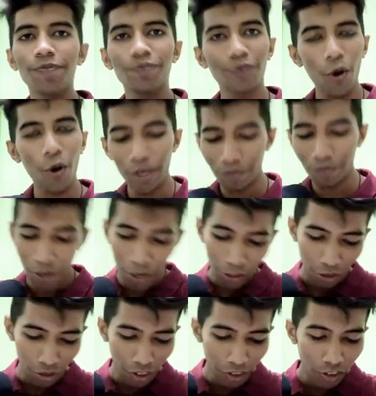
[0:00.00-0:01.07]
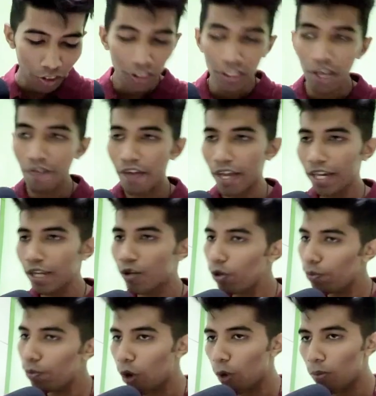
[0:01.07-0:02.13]
Okay, so this is the very good
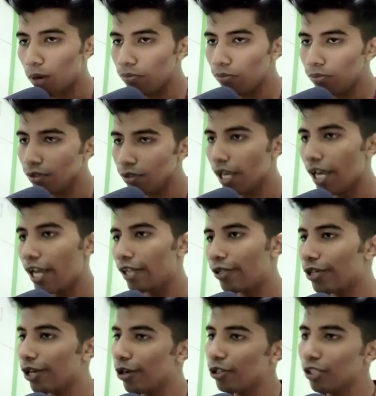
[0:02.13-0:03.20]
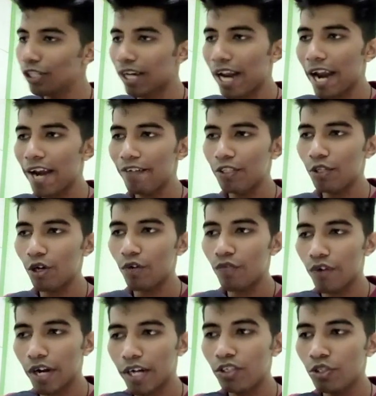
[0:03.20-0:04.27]
problem, and you can also try it with your
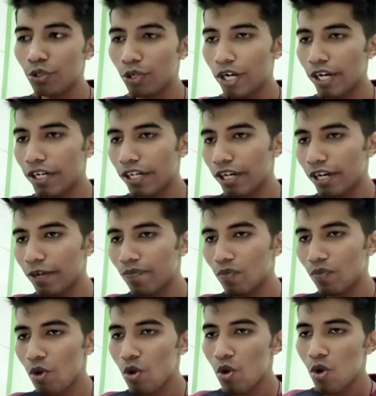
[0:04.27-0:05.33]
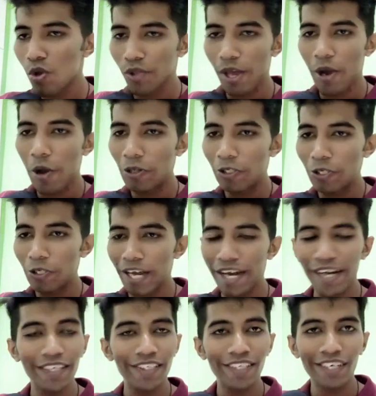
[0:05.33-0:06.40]
friends so that they also can
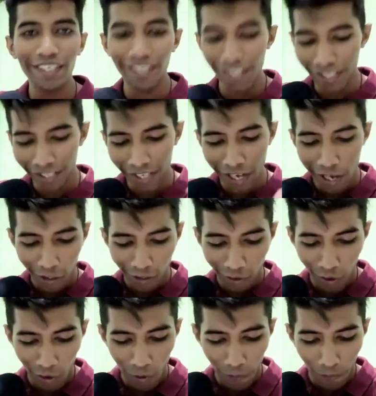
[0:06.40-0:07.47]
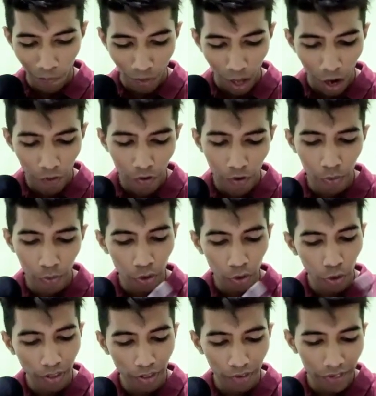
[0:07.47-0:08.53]
understand this. So now we will move
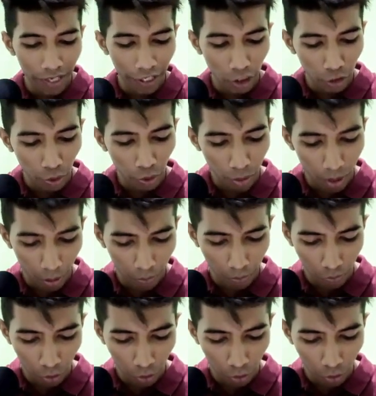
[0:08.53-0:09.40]
towards our next problem.